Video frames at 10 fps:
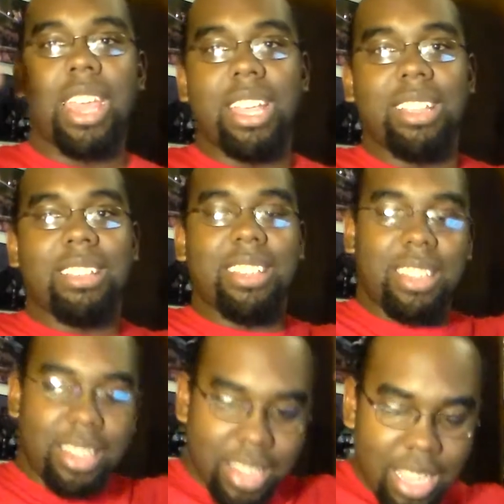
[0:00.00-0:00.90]
He
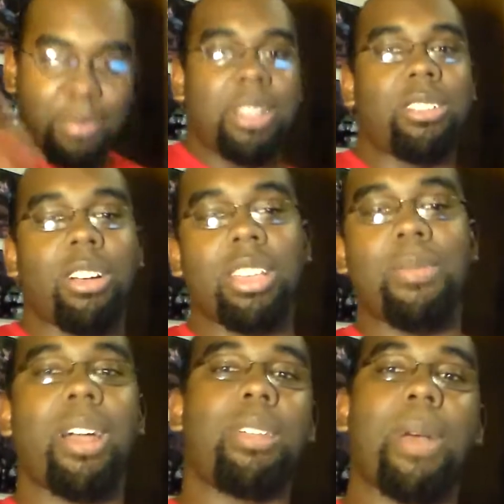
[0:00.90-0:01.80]
doesn't need me talking
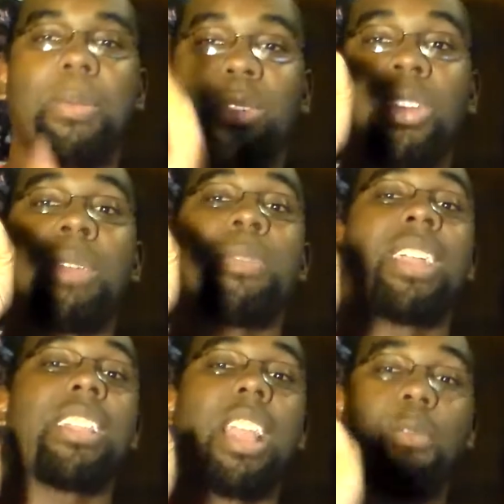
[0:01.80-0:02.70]
about him. I'm doing it
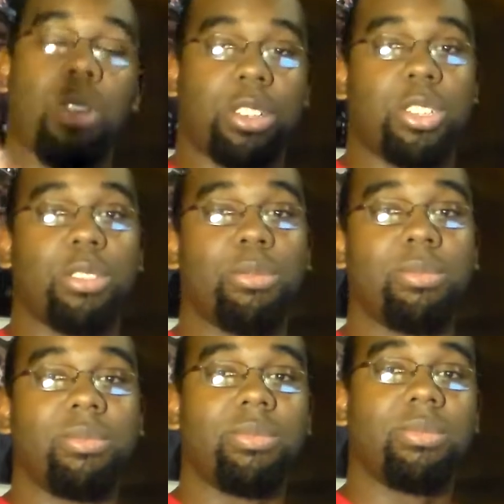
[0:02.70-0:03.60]
because I want to,
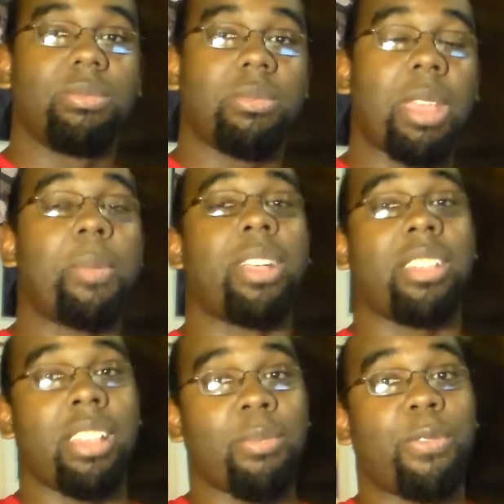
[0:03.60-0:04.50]
and
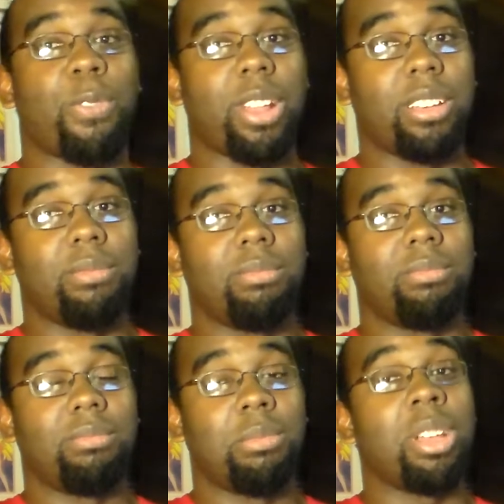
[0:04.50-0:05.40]
because he's my friend,
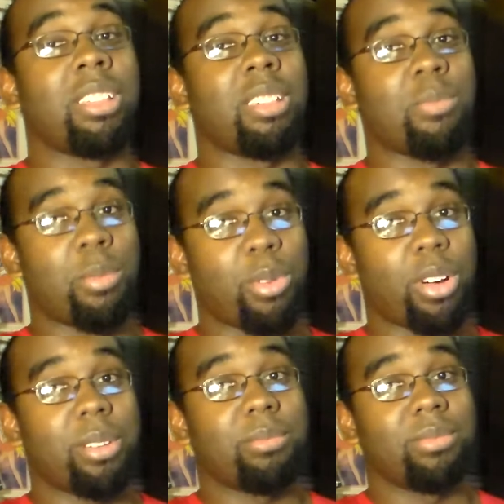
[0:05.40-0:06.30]
because he's my
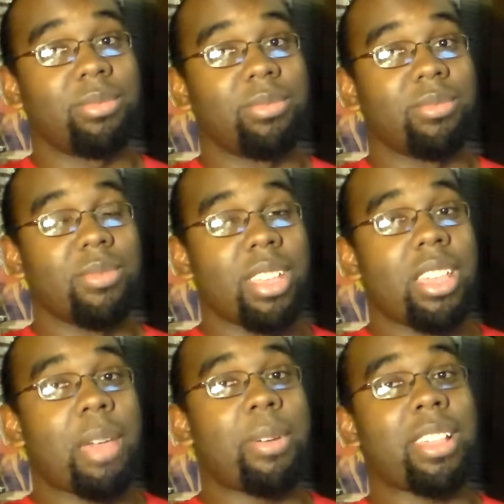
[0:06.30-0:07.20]
boy,
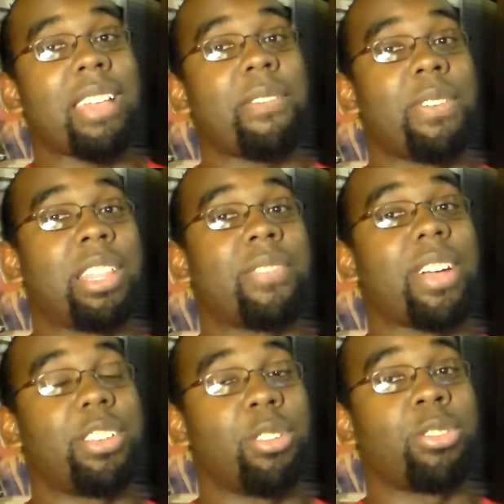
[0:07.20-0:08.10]
and because I have a feeling if
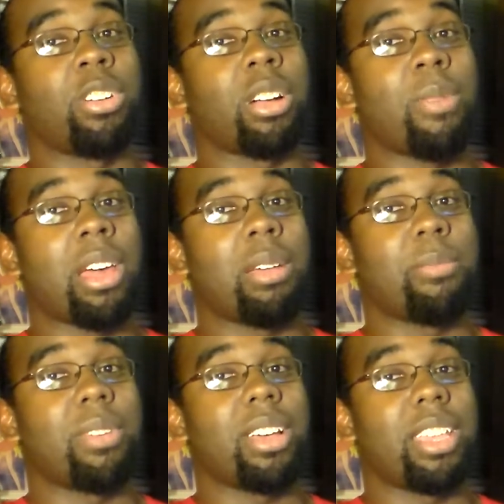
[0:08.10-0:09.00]
I don't talk about
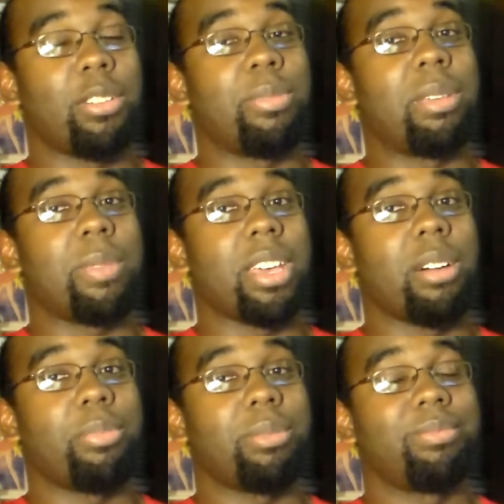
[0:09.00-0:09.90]
him, he'll beat me
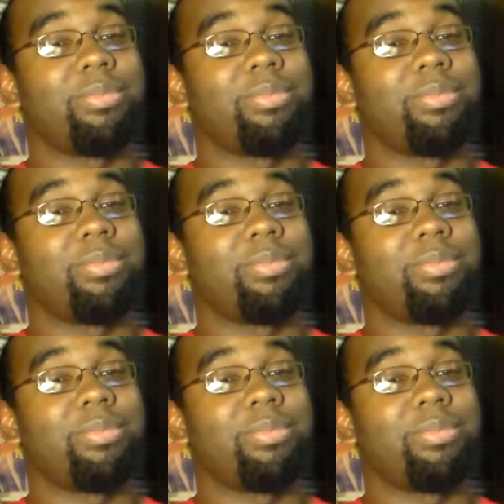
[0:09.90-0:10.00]
up.